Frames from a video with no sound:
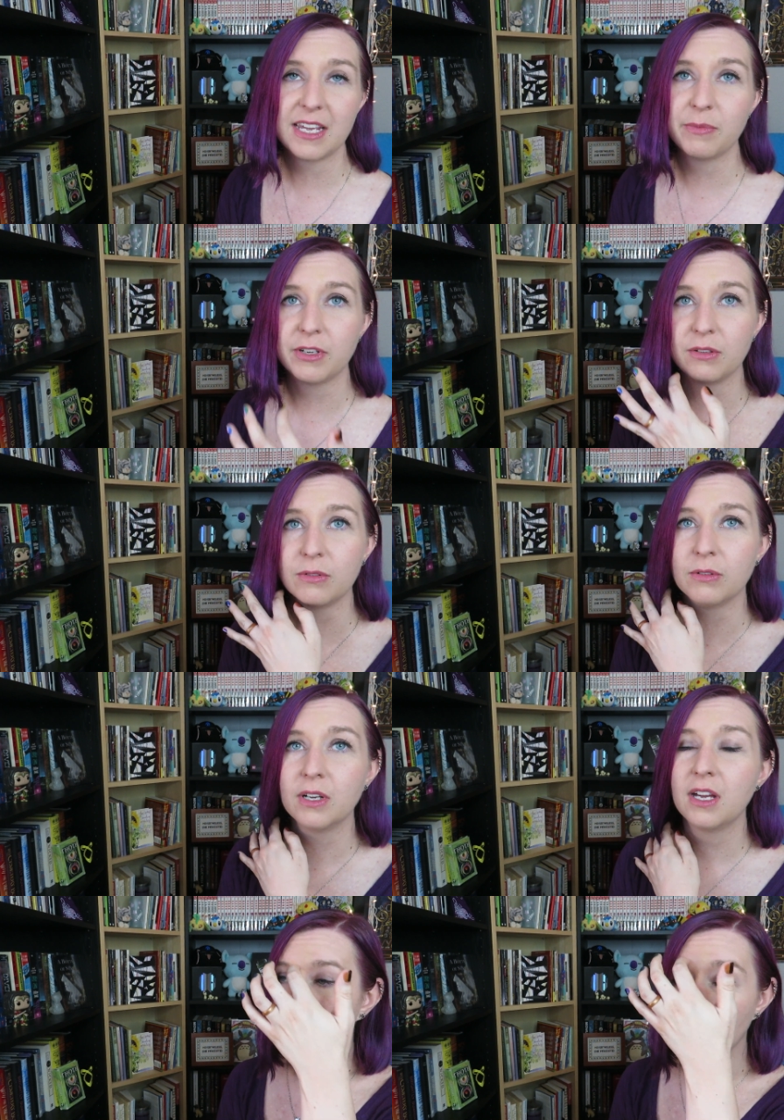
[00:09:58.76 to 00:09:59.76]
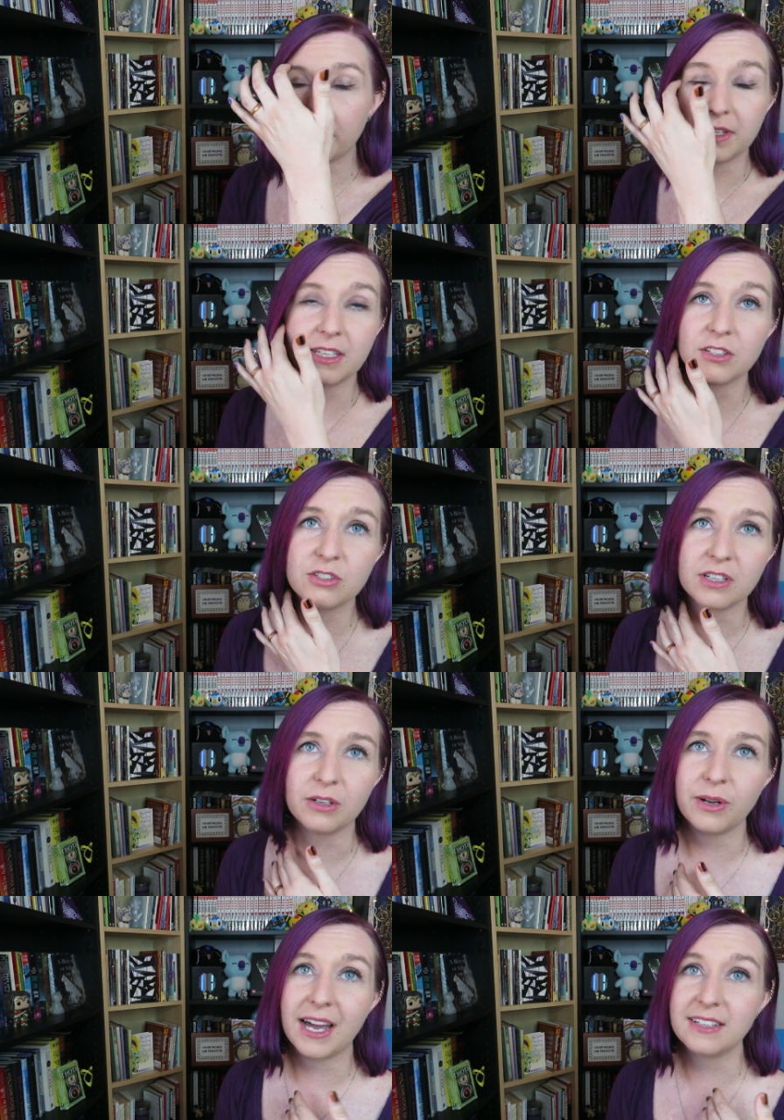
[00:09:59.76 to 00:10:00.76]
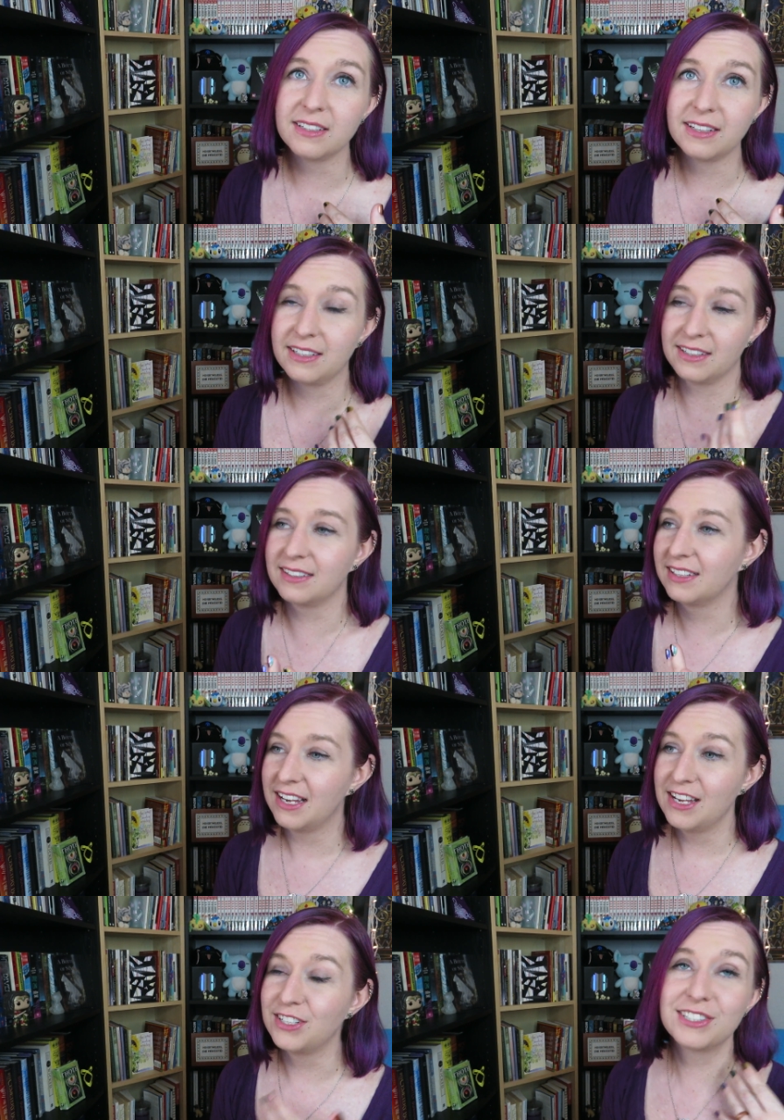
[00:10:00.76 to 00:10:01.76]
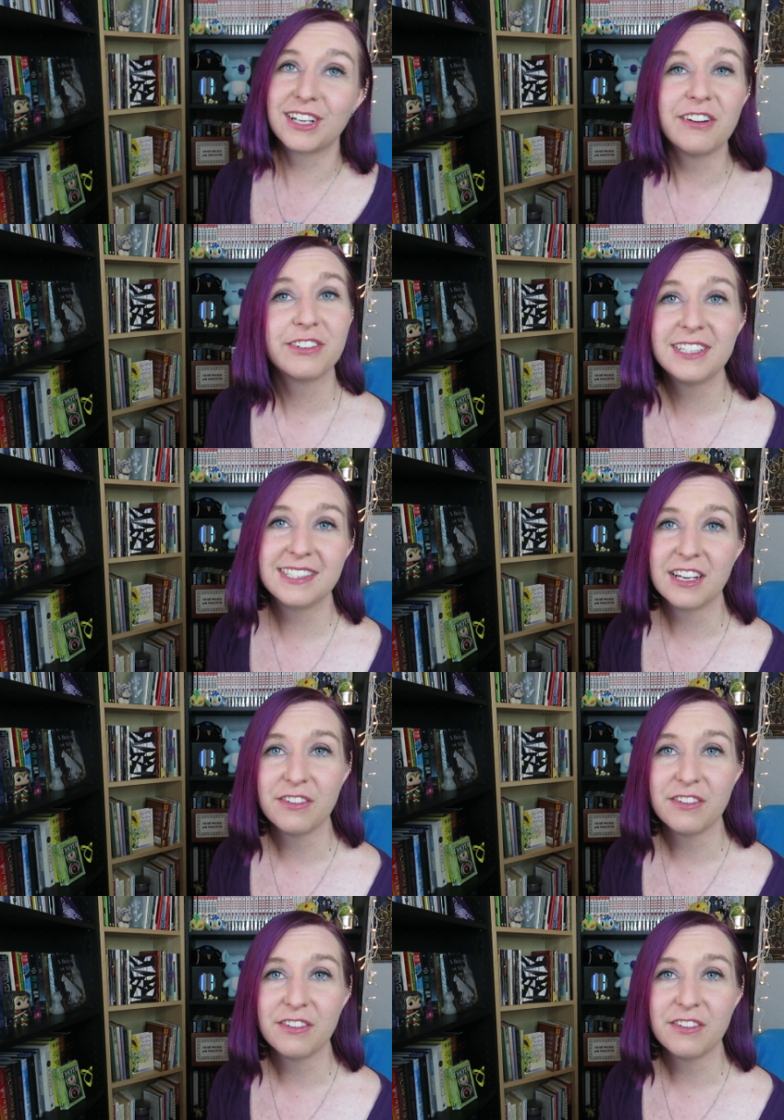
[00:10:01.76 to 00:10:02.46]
Taemin, who grew up in the industry, who had to like discover his